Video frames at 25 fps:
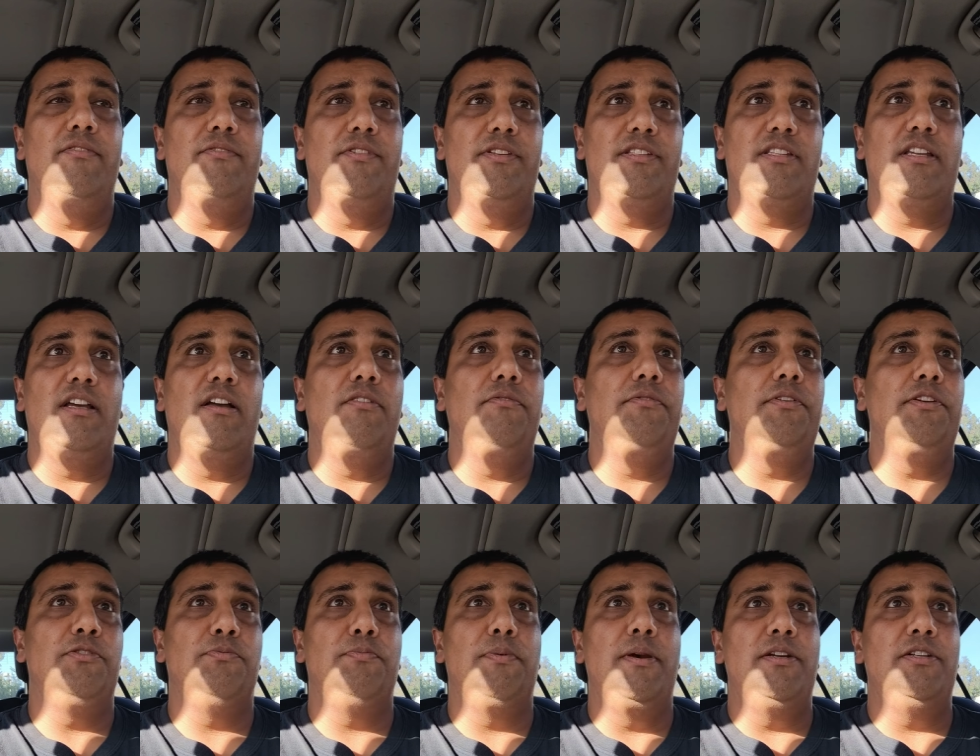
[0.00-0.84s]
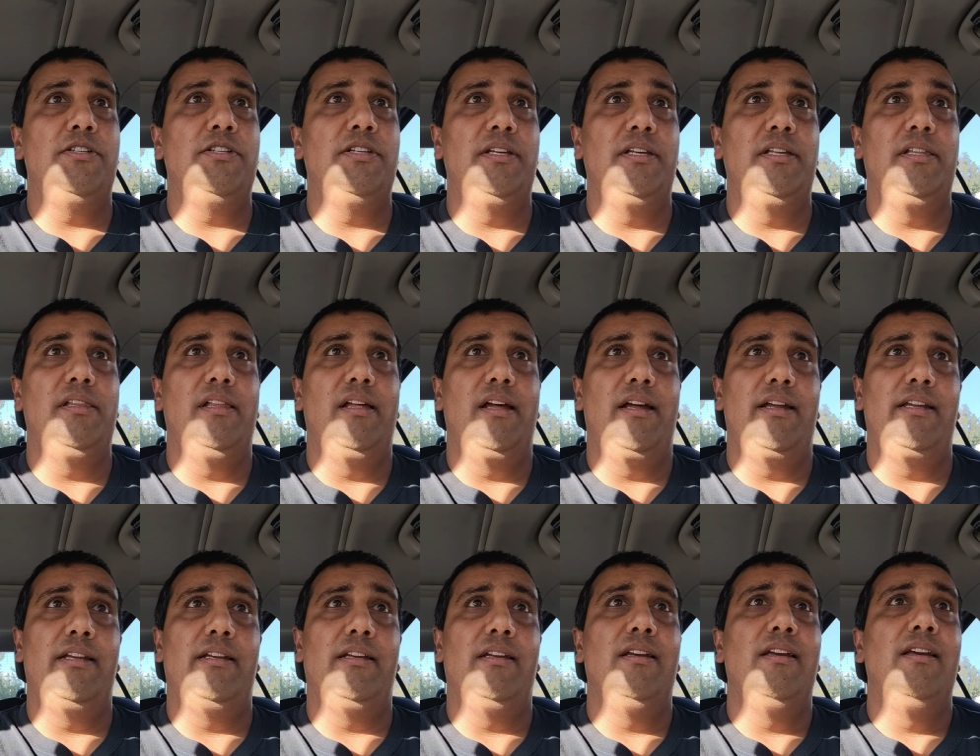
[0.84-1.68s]
and of itself, especially
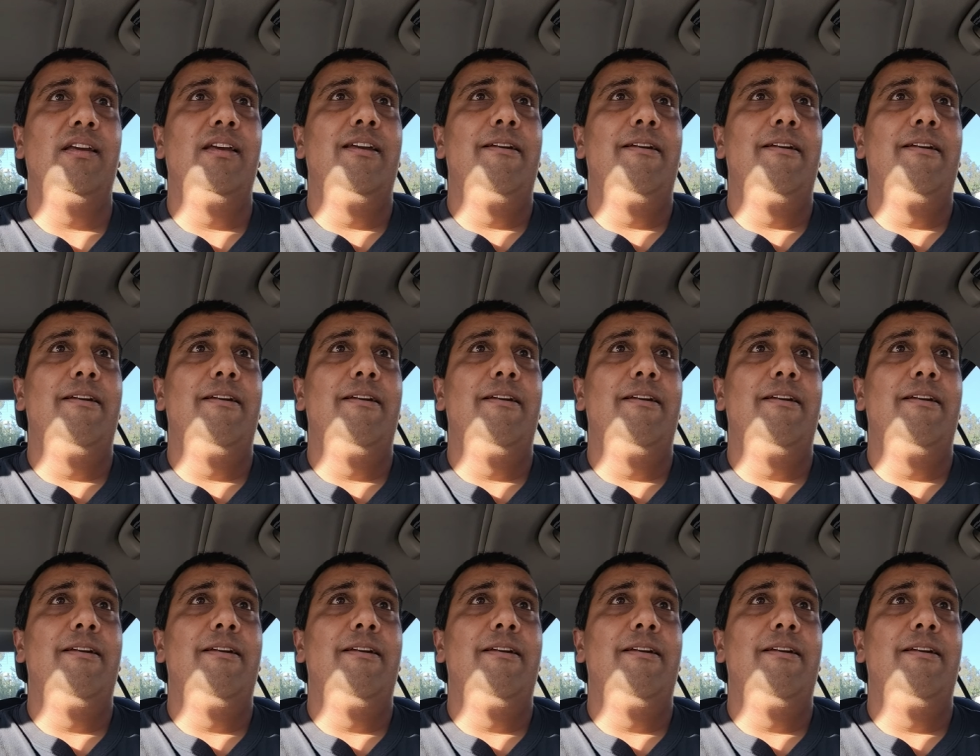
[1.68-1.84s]
like